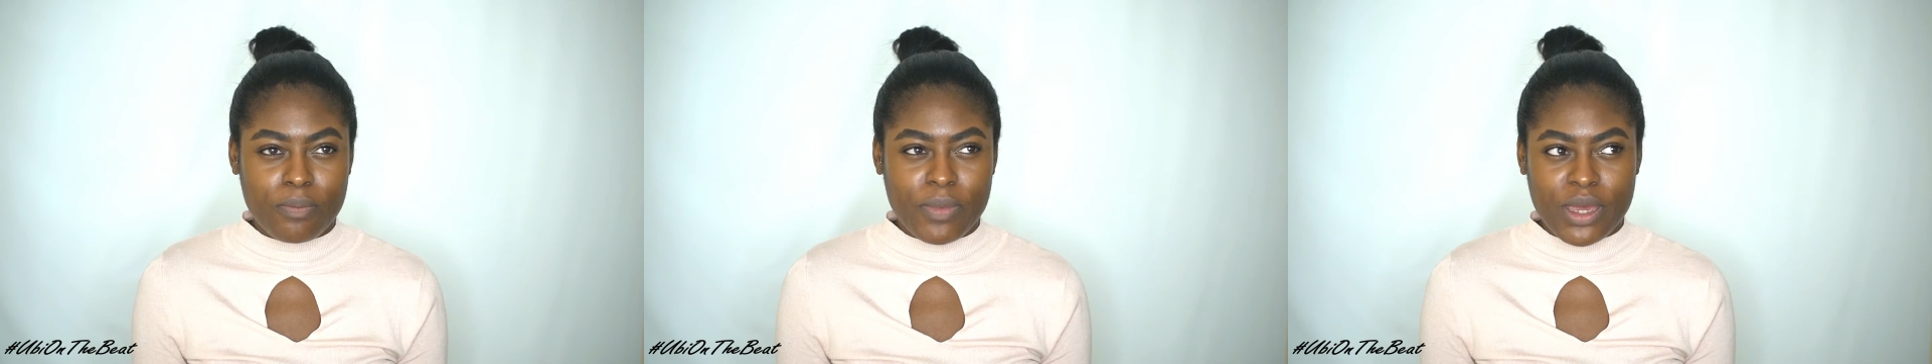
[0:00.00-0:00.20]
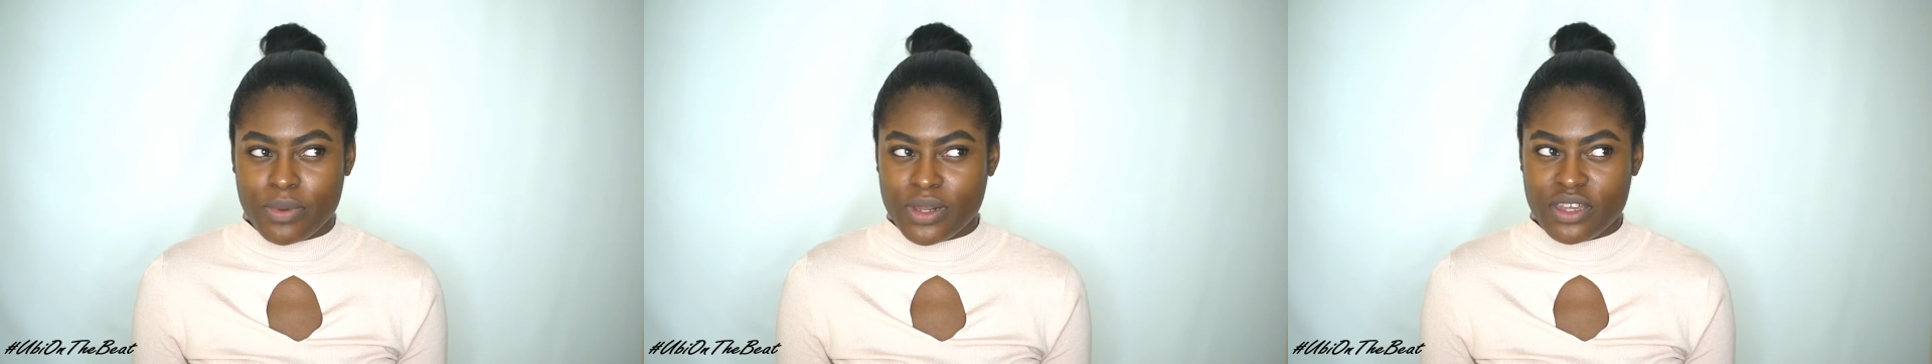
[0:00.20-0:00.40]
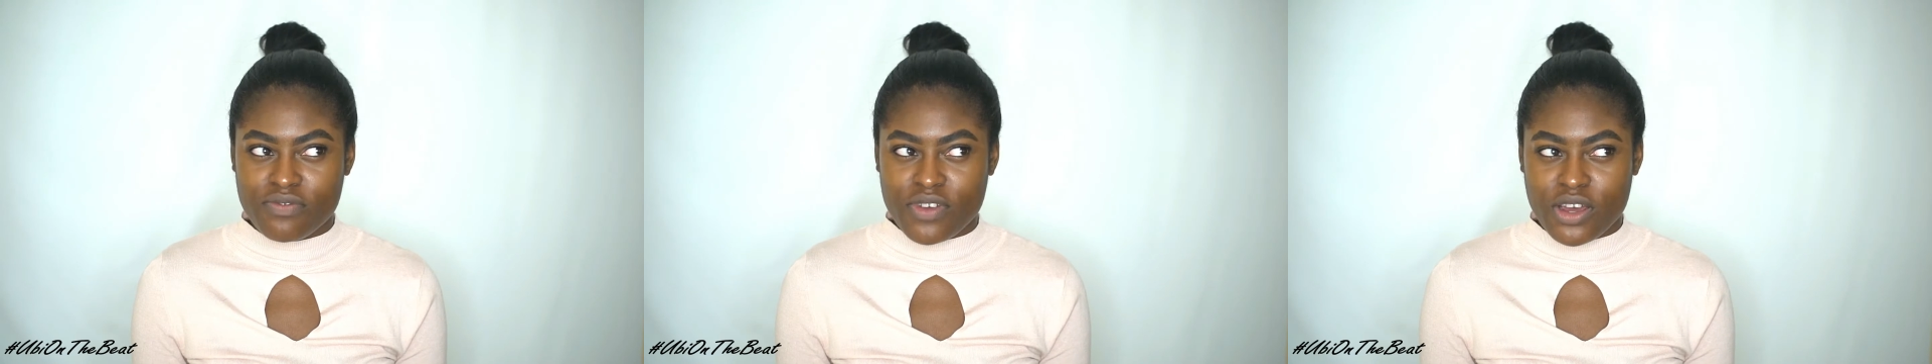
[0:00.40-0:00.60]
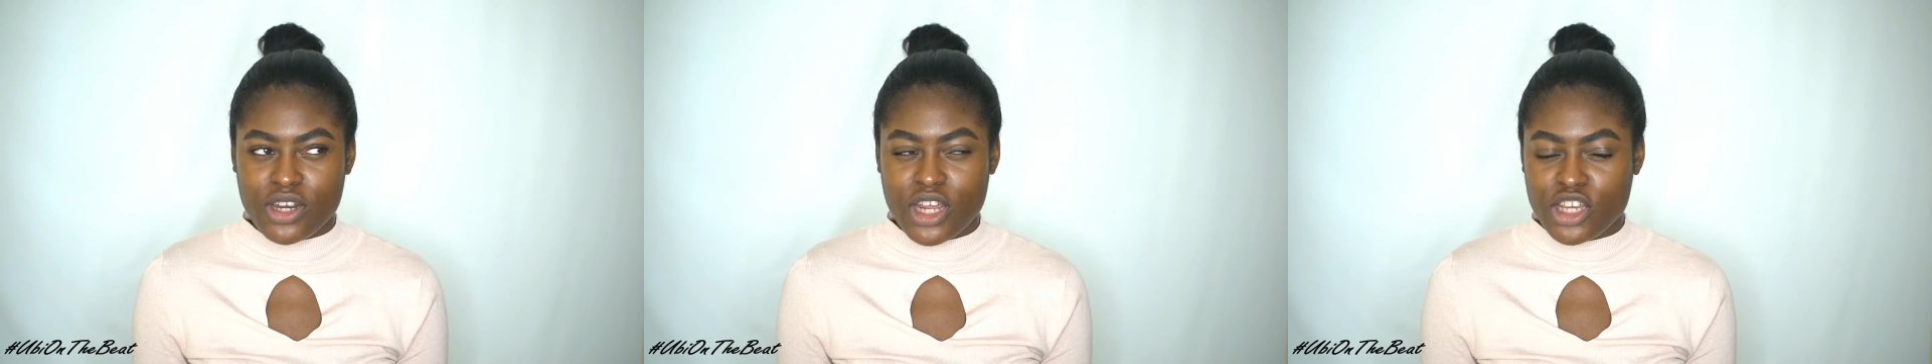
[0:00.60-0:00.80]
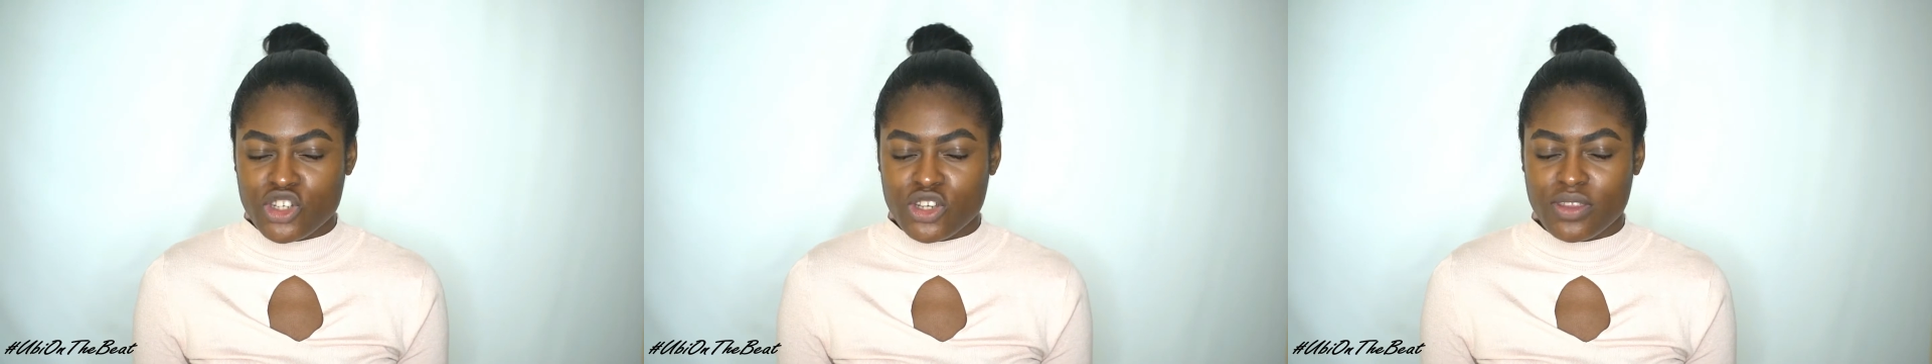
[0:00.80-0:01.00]
Maybelline
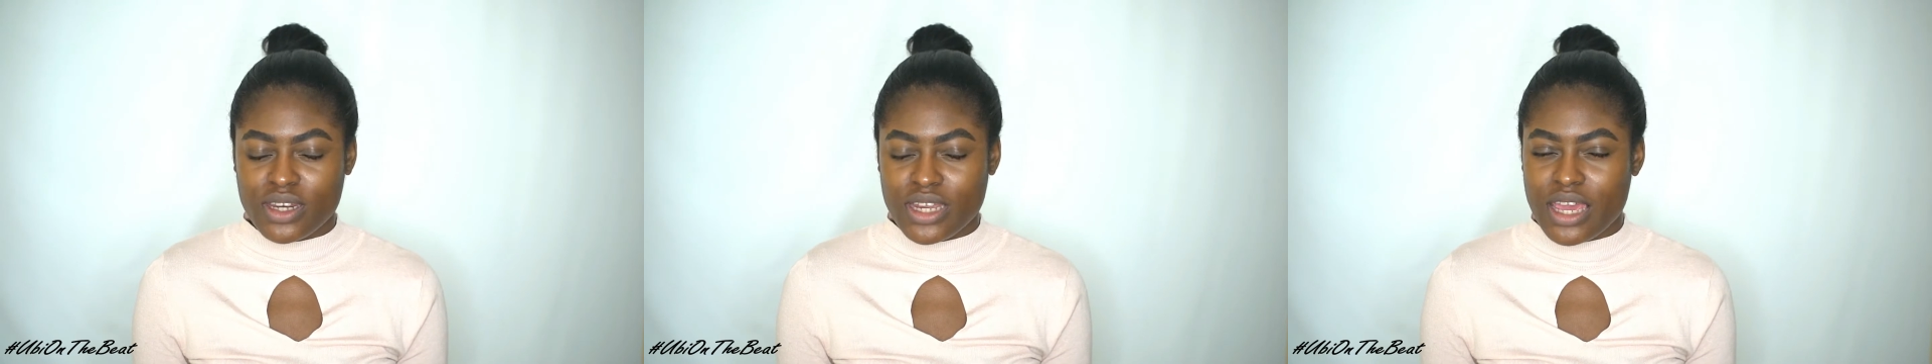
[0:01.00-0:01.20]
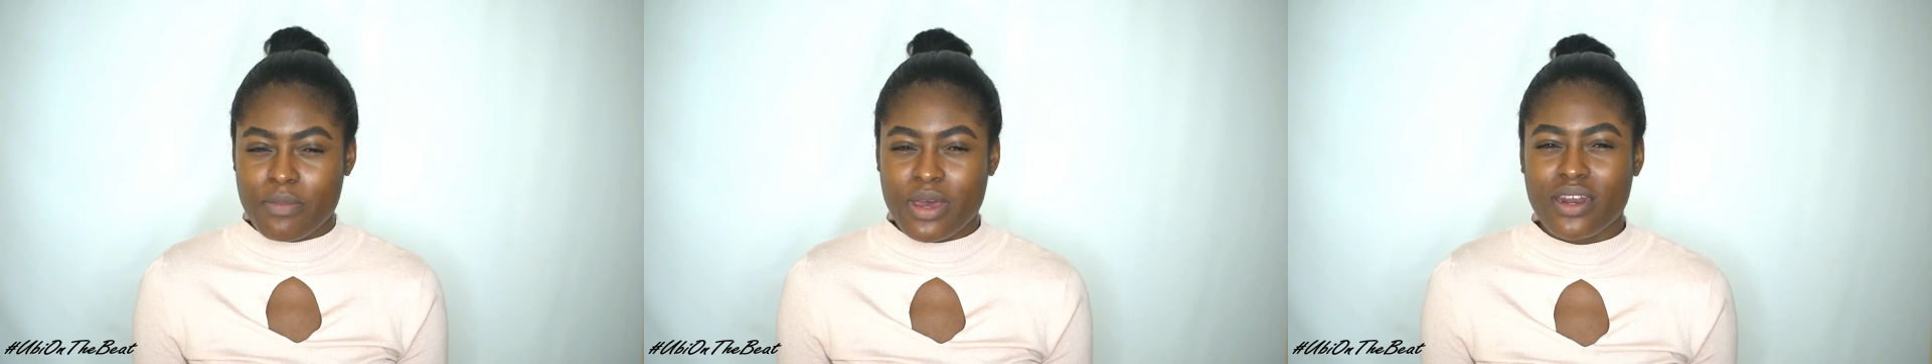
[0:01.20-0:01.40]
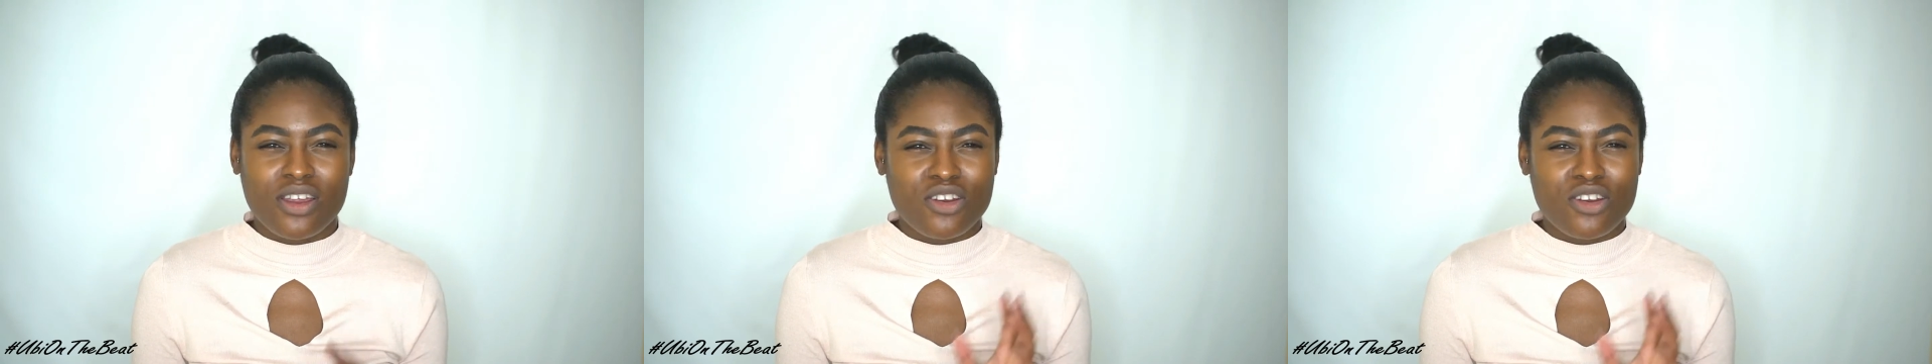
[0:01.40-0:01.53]
foundation that came out.